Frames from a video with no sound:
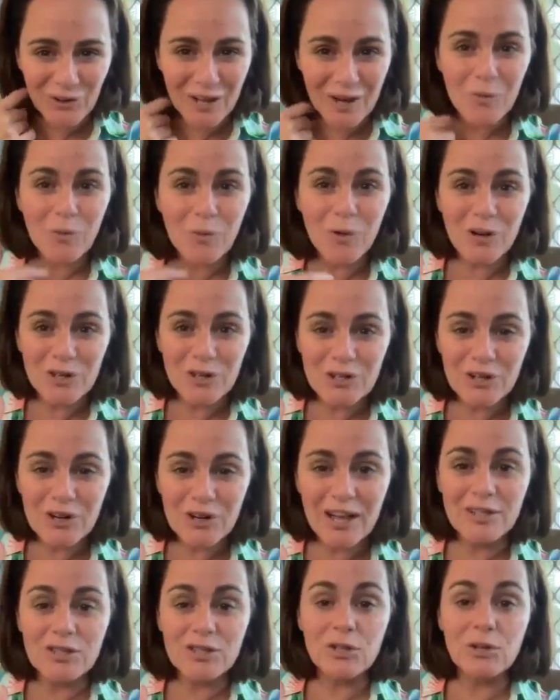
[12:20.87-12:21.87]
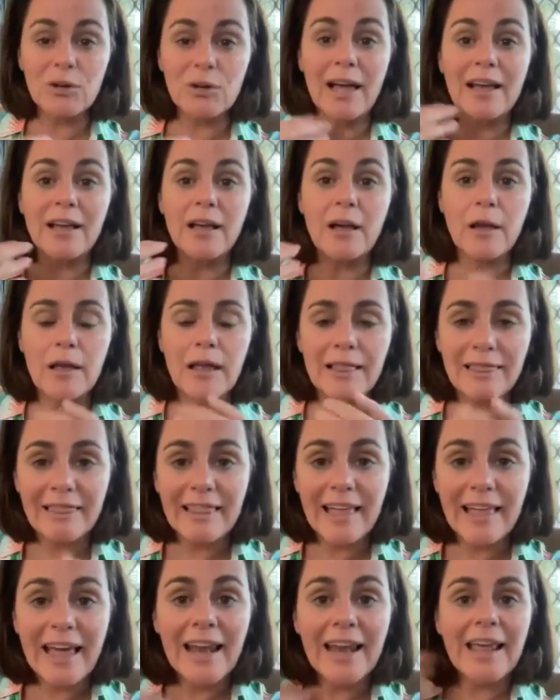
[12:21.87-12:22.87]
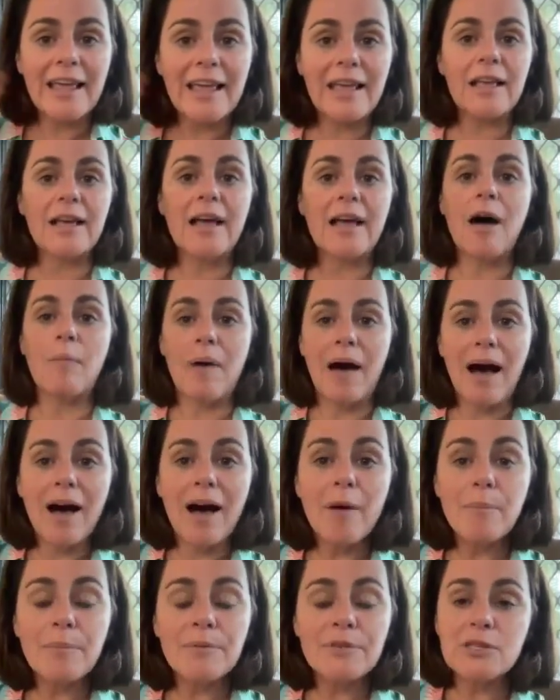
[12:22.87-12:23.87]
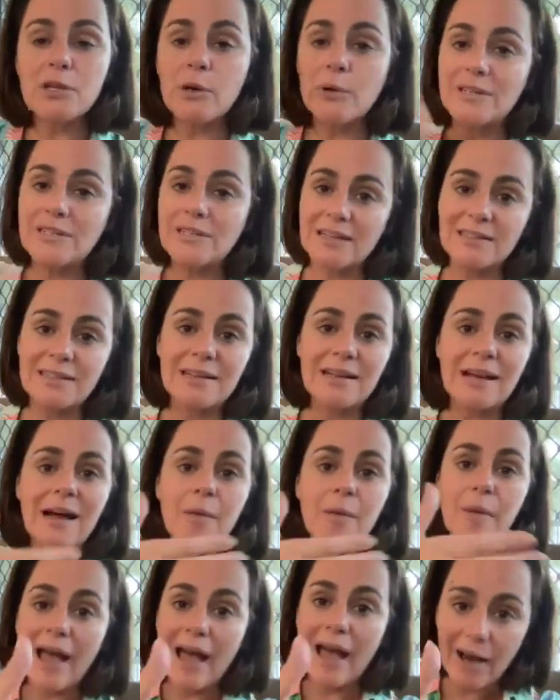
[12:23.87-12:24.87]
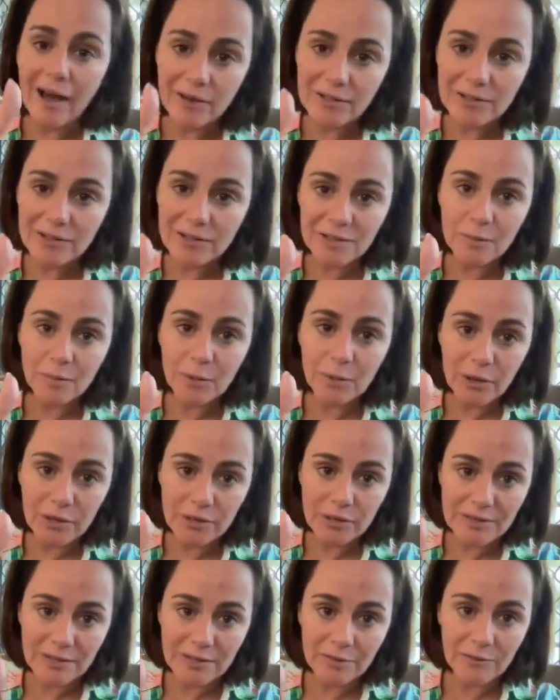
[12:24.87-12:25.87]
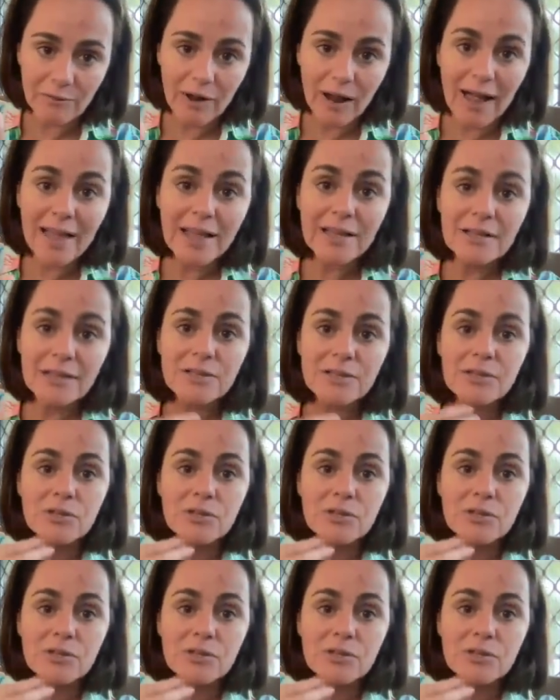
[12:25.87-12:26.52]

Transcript: Like, what should I do? Like, let it come up so it doesn't come out to the person, right?